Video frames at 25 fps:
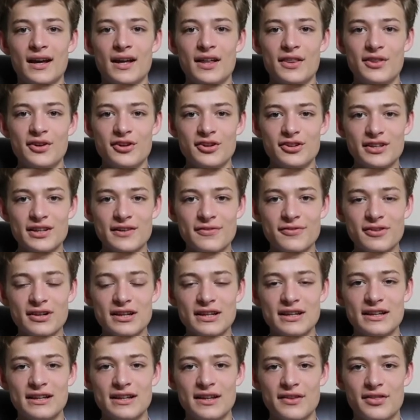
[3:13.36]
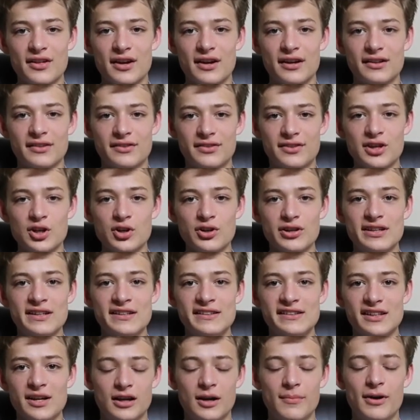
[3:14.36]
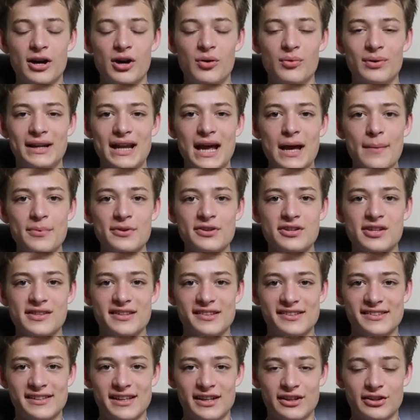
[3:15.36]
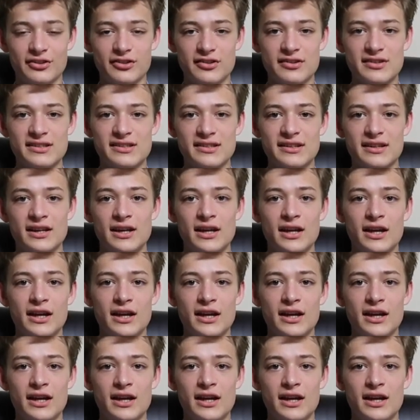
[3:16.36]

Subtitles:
There are different theories about what happened to the settlers.